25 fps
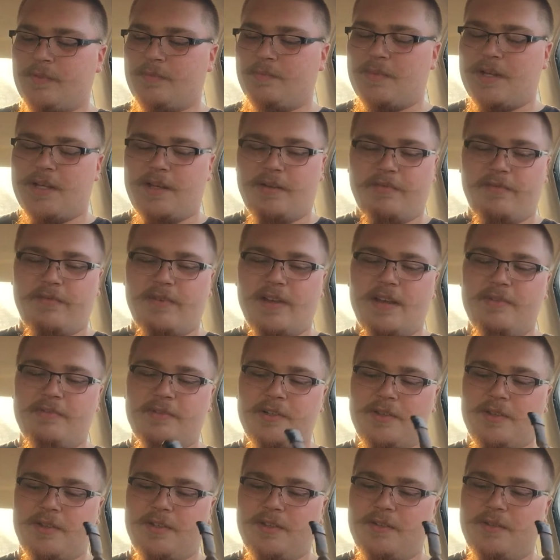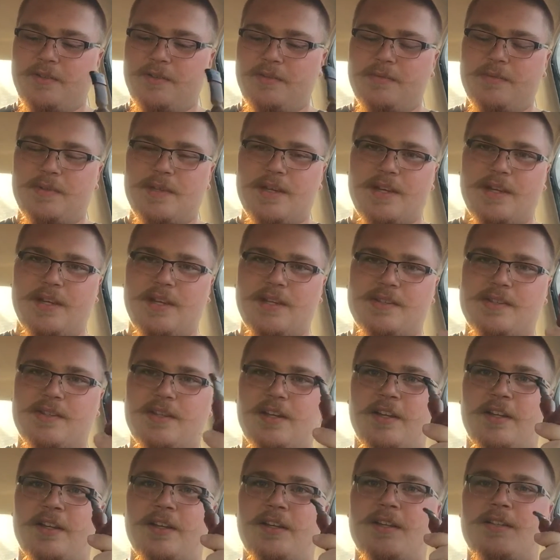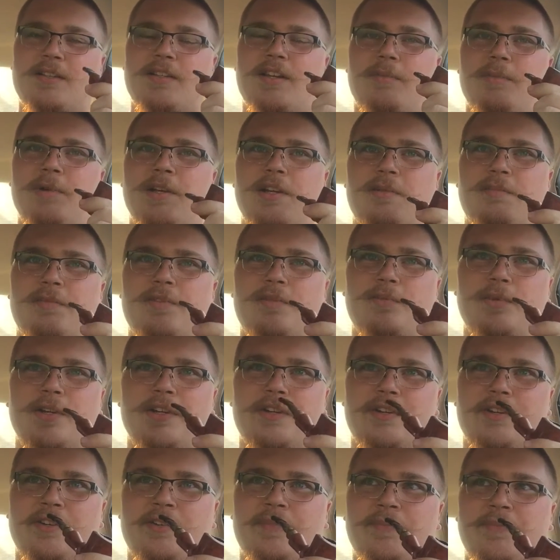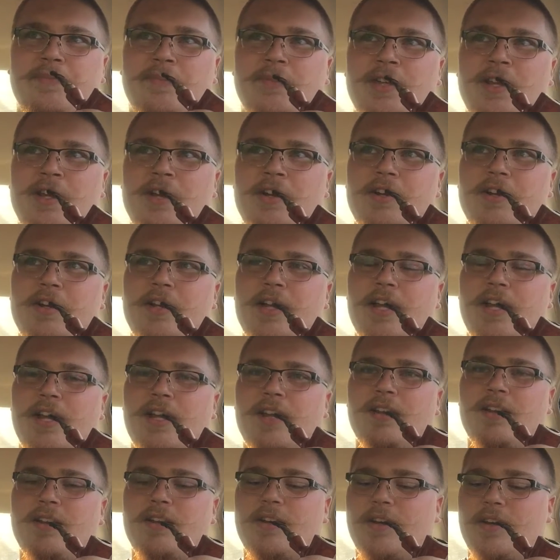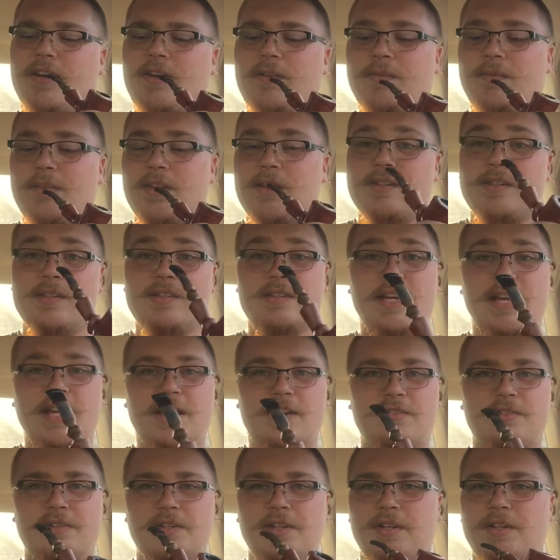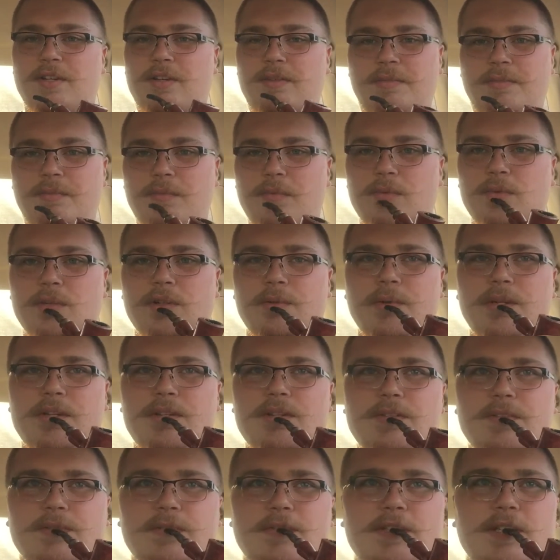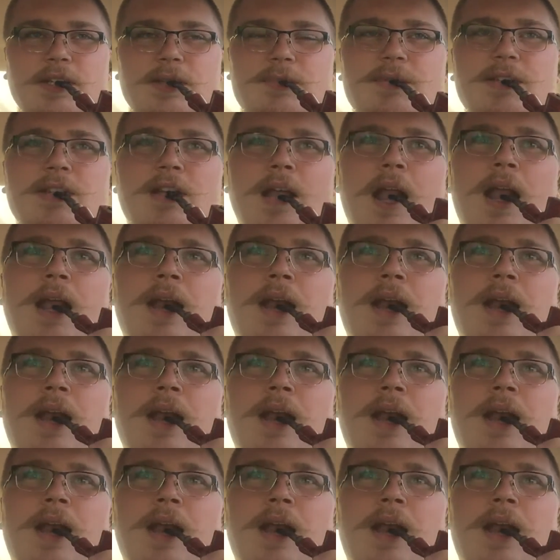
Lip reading: My favorite, though, it's coming up to winter here, and this is actually one of my useful tips.